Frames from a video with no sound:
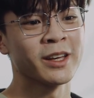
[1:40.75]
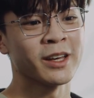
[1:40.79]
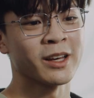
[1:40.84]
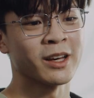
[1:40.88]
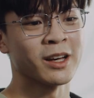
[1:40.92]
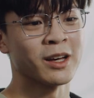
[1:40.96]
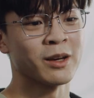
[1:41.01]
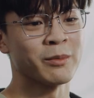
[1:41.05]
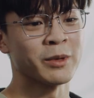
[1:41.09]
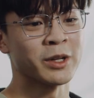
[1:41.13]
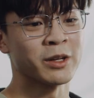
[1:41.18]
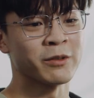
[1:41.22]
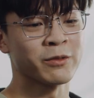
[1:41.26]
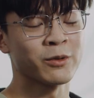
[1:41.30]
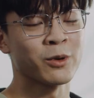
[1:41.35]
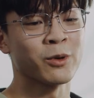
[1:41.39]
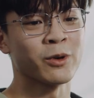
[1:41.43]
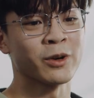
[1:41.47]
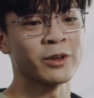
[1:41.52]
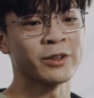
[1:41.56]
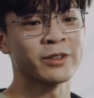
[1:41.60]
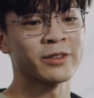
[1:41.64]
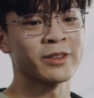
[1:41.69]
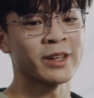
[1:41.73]
And of
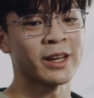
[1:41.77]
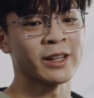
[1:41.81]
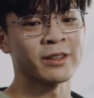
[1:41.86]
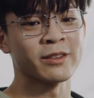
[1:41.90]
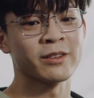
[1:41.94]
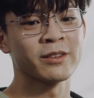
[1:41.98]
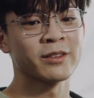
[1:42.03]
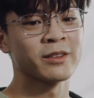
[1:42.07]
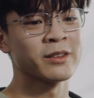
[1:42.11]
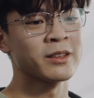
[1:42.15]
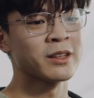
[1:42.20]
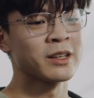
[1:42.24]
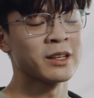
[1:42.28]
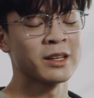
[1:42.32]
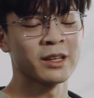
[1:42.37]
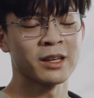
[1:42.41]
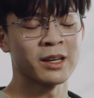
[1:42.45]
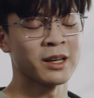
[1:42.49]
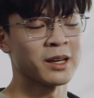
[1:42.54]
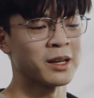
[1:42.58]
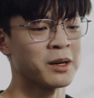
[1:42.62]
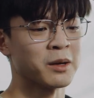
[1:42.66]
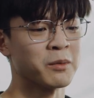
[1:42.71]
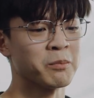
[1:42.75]
course, that's
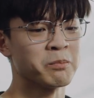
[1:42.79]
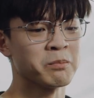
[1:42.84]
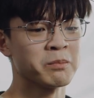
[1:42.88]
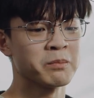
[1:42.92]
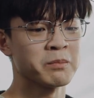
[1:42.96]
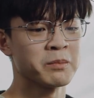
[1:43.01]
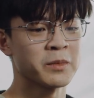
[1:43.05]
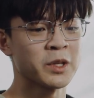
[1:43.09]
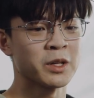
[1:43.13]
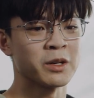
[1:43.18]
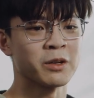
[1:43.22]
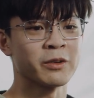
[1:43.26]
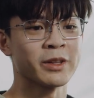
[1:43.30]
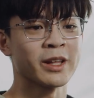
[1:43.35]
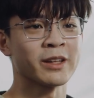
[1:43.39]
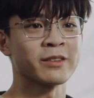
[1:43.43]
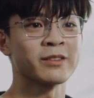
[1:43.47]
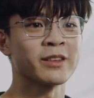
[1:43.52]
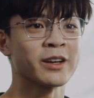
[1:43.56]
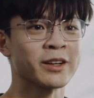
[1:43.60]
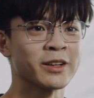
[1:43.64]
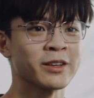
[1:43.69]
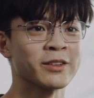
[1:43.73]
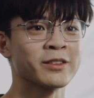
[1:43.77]

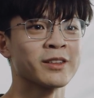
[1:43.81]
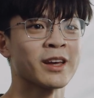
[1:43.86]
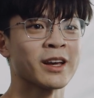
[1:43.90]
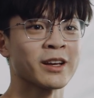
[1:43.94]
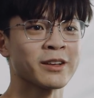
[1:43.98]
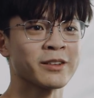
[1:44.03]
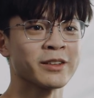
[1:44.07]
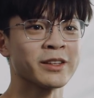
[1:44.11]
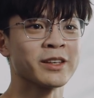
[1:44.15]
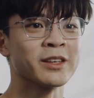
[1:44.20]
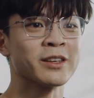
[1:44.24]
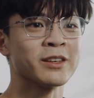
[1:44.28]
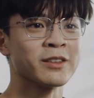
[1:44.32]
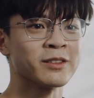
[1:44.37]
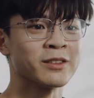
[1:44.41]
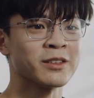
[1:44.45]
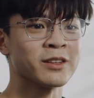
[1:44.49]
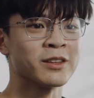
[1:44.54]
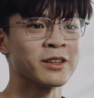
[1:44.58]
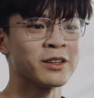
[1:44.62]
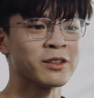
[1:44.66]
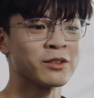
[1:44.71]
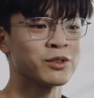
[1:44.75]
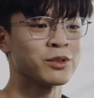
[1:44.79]
not exactly
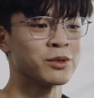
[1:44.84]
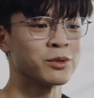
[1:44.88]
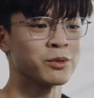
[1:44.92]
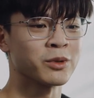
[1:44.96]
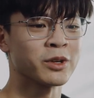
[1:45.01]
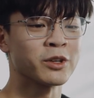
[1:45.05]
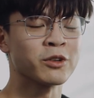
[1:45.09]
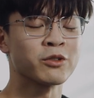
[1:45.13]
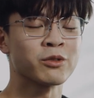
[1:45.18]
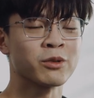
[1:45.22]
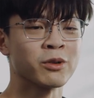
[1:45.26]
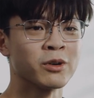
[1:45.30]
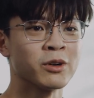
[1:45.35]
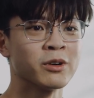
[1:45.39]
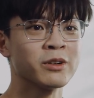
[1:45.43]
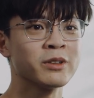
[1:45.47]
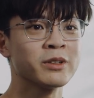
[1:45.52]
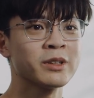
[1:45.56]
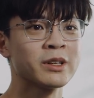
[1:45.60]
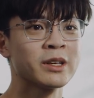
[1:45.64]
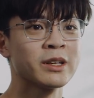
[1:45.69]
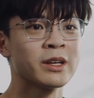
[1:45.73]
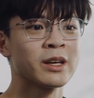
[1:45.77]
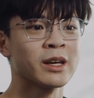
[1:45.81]
easy to
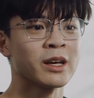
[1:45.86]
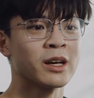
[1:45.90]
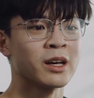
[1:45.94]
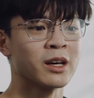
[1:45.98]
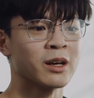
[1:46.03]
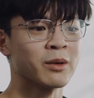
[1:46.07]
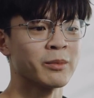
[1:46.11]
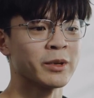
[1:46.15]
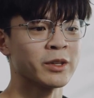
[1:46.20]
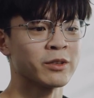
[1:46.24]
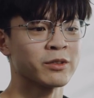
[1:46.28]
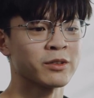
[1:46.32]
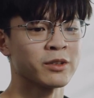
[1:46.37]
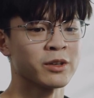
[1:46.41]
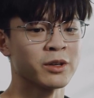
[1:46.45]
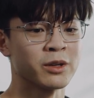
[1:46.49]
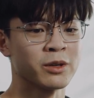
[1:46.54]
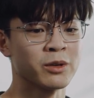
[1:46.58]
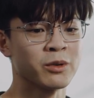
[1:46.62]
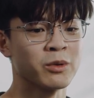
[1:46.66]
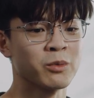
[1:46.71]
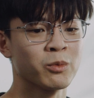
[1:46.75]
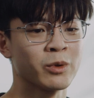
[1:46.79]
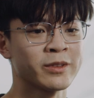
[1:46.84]
control. And
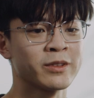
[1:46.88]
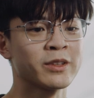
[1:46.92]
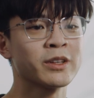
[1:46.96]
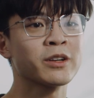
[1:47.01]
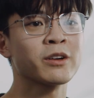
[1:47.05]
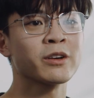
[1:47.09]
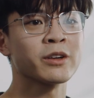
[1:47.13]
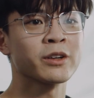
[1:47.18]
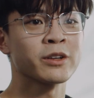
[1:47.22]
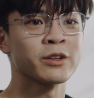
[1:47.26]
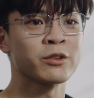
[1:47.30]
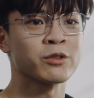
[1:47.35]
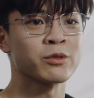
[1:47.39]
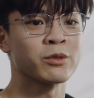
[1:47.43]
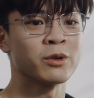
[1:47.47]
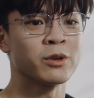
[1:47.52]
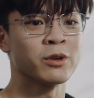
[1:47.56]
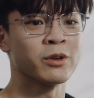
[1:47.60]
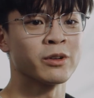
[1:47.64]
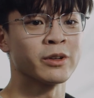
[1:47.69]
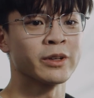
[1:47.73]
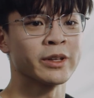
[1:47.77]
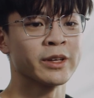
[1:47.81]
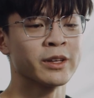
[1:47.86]
so what's in our
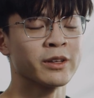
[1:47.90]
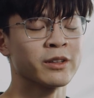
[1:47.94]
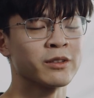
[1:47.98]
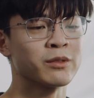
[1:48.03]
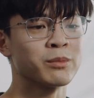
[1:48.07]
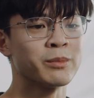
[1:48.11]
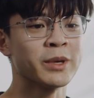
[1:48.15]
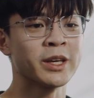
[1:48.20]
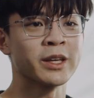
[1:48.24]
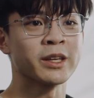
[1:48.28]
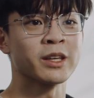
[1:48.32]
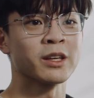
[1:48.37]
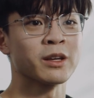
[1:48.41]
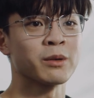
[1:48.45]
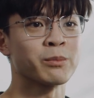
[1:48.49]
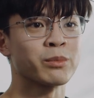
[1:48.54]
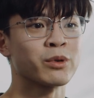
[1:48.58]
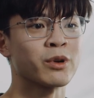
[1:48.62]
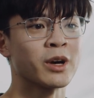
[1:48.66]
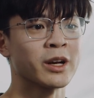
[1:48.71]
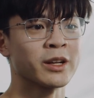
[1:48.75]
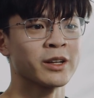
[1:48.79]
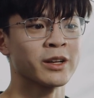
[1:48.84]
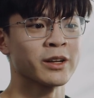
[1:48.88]
control is making a
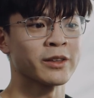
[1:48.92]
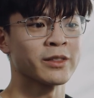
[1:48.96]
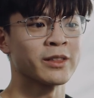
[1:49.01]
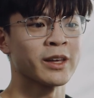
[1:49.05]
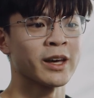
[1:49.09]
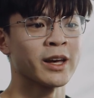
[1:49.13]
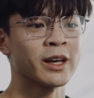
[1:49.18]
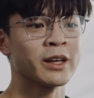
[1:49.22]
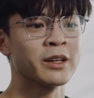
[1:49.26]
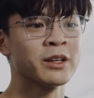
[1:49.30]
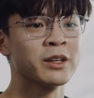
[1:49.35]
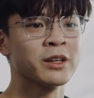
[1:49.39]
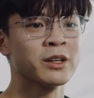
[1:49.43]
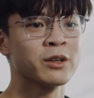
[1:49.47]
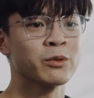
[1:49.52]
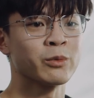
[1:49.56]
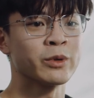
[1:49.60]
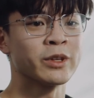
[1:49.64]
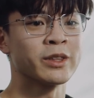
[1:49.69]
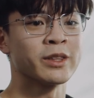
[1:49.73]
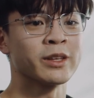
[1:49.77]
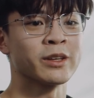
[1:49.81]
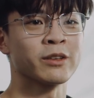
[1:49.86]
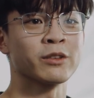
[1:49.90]
product that
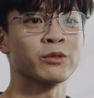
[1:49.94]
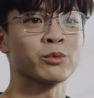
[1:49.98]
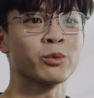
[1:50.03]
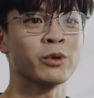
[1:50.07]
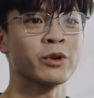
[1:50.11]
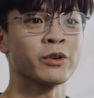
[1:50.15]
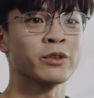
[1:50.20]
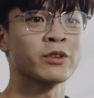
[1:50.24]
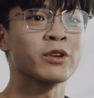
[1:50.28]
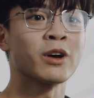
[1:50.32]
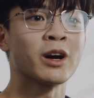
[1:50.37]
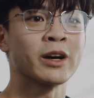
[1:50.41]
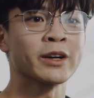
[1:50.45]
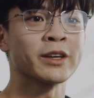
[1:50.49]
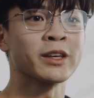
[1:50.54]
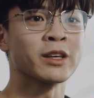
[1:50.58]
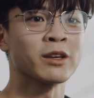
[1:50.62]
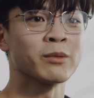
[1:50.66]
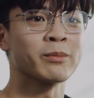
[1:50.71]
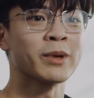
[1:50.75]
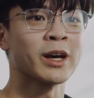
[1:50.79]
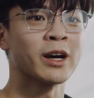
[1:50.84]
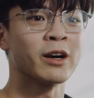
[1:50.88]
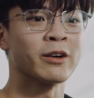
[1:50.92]
we think is worth
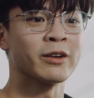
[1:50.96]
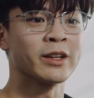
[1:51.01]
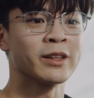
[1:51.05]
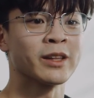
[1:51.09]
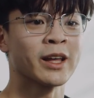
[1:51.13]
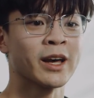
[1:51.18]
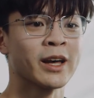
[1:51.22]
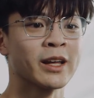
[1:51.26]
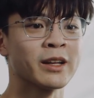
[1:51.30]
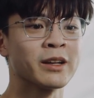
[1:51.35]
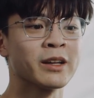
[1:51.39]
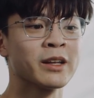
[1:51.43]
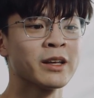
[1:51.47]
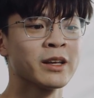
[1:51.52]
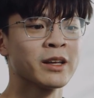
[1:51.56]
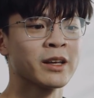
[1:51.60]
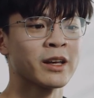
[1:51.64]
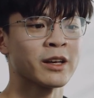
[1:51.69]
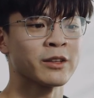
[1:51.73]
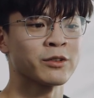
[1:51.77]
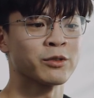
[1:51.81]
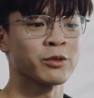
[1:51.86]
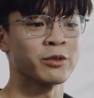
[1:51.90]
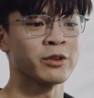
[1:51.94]
talking about. And that
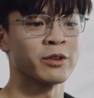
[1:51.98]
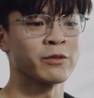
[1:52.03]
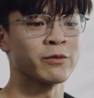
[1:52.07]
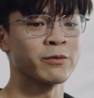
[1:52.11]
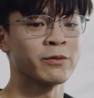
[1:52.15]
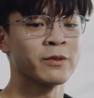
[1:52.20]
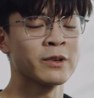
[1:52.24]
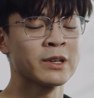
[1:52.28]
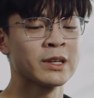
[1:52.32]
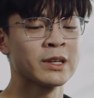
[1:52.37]
has sort of